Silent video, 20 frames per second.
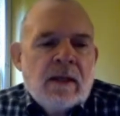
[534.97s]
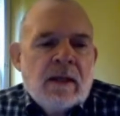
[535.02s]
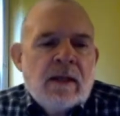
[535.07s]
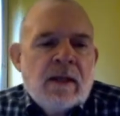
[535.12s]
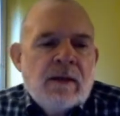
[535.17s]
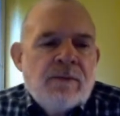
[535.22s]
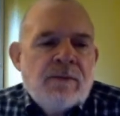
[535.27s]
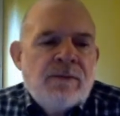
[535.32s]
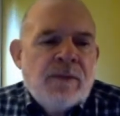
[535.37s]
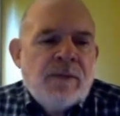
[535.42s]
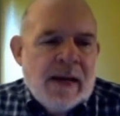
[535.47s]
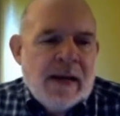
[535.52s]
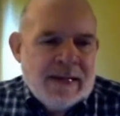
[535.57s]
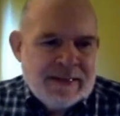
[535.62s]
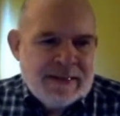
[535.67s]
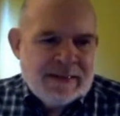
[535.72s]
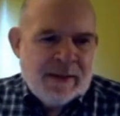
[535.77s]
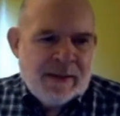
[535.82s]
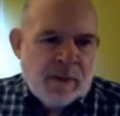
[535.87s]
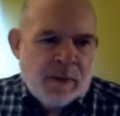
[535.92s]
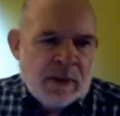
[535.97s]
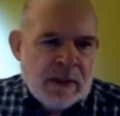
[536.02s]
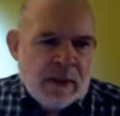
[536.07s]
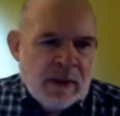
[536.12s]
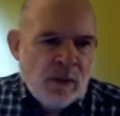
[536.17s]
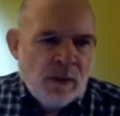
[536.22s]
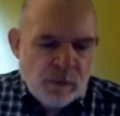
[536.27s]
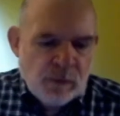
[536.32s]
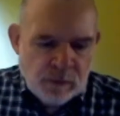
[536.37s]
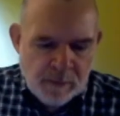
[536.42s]
find somebody
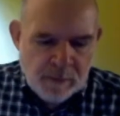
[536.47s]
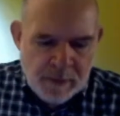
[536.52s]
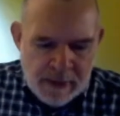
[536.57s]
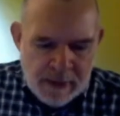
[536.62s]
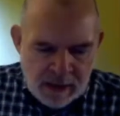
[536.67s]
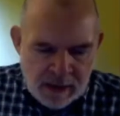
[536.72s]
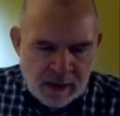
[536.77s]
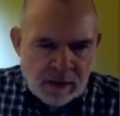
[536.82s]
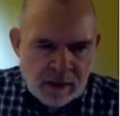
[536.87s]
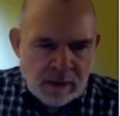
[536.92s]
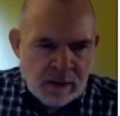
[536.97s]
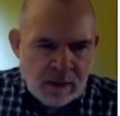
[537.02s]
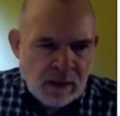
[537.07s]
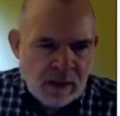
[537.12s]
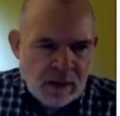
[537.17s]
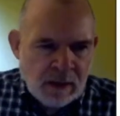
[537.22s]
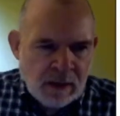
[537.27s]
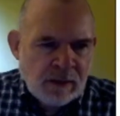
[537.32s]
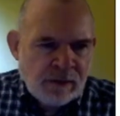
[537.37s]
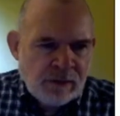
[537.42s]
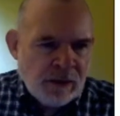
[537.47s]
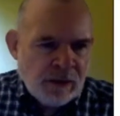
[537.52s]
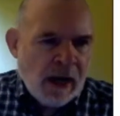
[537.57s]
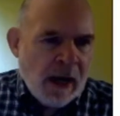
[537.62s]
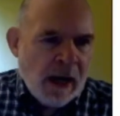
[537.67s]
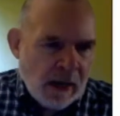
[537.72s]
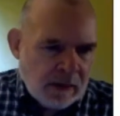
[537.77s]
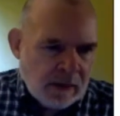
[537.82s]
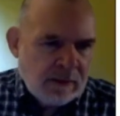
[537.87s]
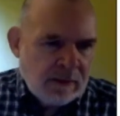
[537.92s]
who is being
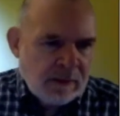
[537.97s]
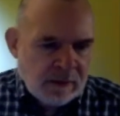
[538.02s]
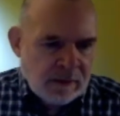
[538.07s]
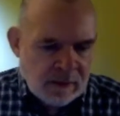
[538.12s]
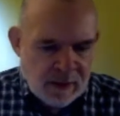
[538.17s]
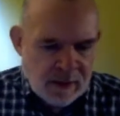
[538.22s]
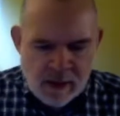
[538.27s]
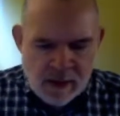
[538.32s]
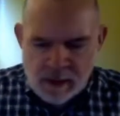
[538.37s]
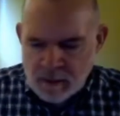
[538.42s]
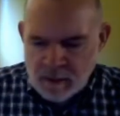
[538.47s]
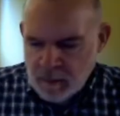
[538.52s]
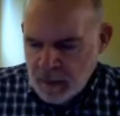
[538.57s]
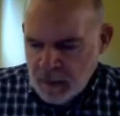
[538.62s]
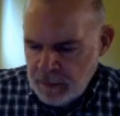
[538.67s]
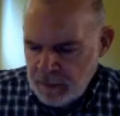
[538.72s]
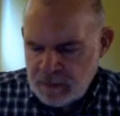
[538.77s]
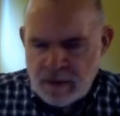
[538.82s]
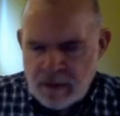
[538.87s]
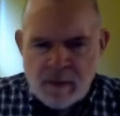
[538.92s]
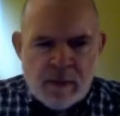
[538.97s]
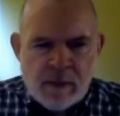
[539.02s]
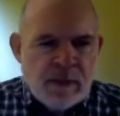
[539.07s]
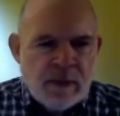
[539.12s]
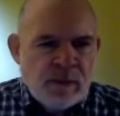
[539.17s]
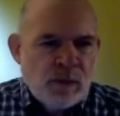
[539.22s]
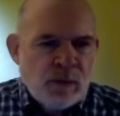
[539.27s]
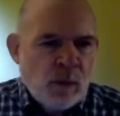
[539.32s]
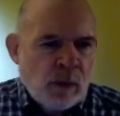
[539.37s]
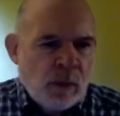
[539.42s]
shocked, maybe
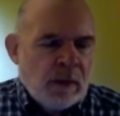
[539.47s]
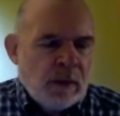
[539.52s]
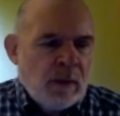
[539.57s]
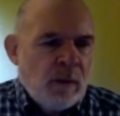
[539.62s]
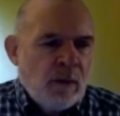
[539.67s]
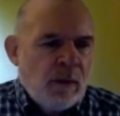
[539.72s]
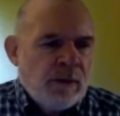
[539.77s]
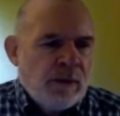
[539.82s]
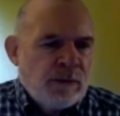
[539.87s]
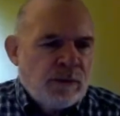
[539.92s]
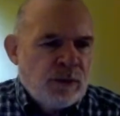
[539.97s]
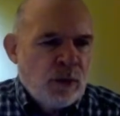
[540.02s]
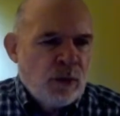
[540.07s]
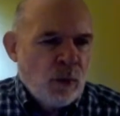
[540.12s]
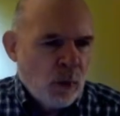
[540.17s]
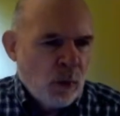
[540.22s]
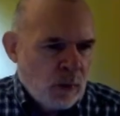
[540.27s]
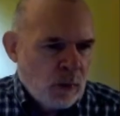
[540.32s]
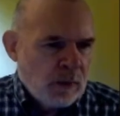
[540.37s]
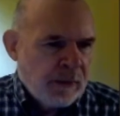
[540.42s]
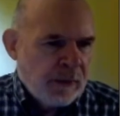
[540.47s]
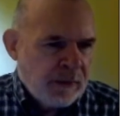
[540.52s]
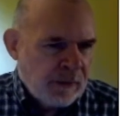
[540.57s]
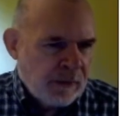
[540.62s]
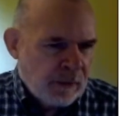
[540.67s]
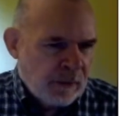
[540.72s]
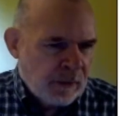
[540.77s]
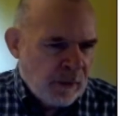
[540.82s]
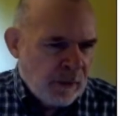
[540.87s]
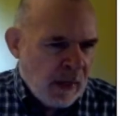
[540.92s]
somebody's working with a tool in their
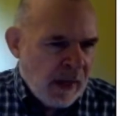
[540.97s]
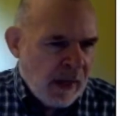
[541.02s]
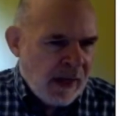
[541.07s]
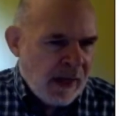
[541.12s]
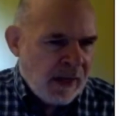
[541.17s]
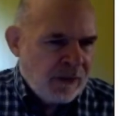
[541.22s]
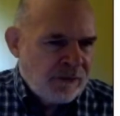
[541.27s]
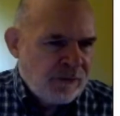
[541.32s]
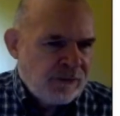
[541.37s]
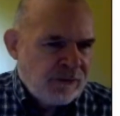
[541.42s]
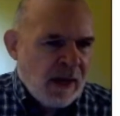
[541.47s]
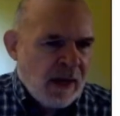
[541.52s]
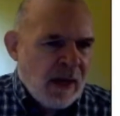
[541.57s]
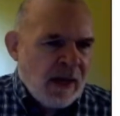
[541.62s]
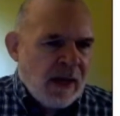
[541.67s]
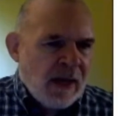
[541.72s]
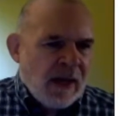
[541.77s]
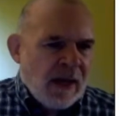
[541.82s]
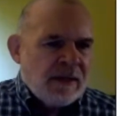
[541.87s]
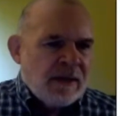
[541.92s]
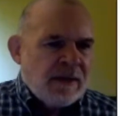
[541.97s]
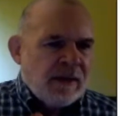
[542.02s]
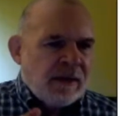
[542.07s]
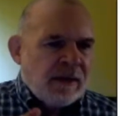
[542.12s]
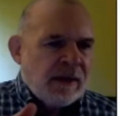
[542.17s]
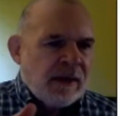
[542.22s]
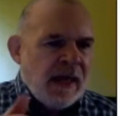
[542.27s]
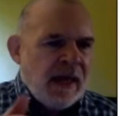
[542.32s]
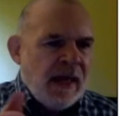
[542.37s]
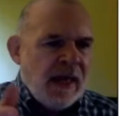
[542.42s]
garage and
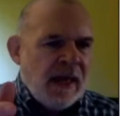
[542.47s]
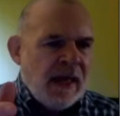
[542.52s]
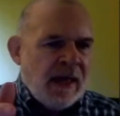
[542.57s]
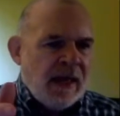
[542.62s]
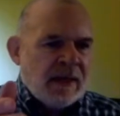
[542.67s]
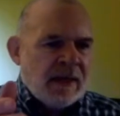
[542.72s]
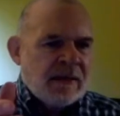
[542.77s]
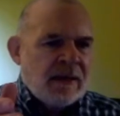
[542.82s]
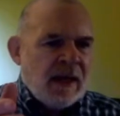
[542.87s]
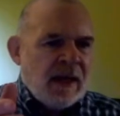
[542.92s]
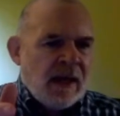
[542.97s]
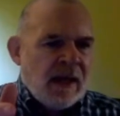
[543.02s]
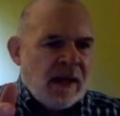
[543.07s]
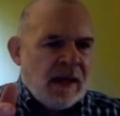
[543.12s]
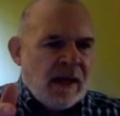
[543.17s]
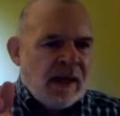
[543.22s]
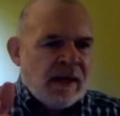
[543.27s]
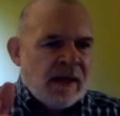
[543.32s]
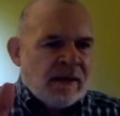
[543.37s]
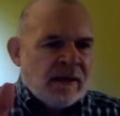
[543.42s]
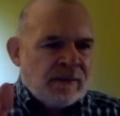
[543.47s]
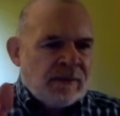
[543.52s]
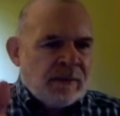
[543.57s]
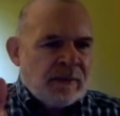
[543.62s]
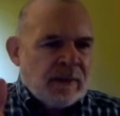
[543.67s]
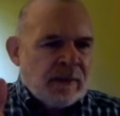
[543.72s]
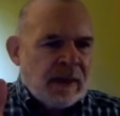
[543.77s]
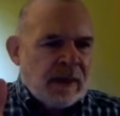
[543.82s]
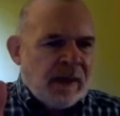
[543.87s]
their hand is, like,